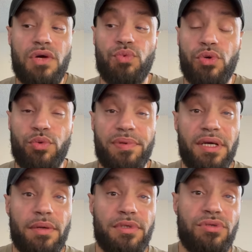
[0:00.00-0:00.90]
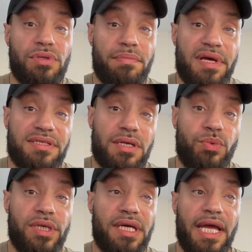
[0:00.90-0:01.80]
we will be able to do the best that
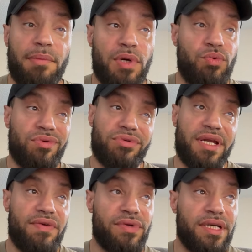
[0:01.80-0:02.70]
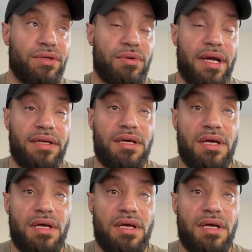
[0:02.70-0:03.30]
we can, but we will never get it right.